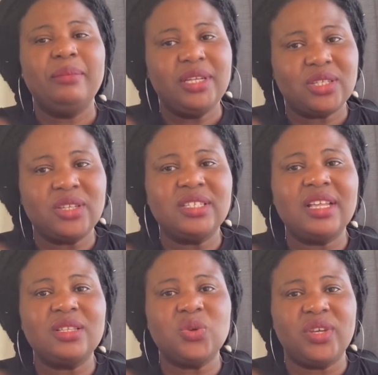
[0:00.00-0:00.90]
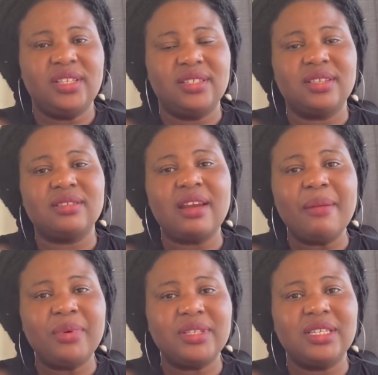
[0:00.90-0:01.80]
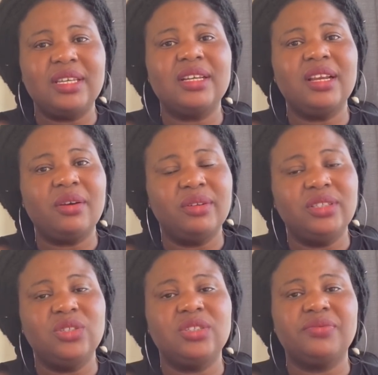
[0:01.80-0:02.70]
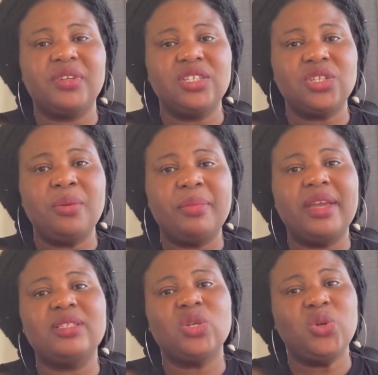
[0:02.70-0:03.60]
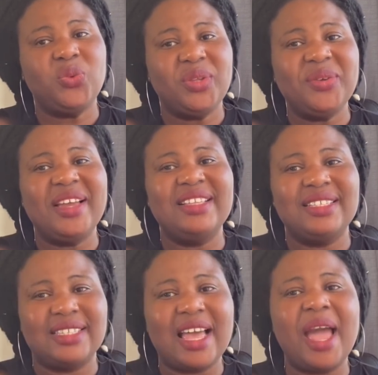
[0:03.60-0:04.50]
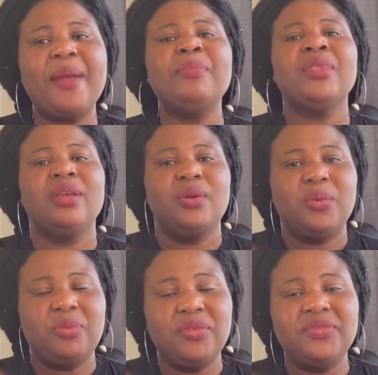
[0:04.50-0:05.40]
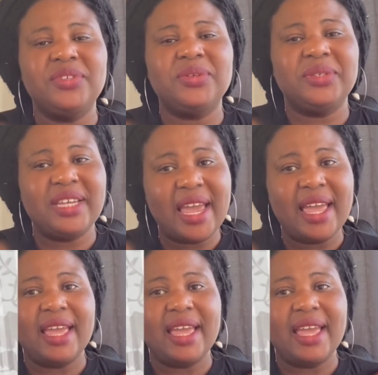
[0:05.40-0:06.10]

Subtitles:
please consider to hit the subscribe button, click on the notification bell, so you will know anytime we put video. Yeah,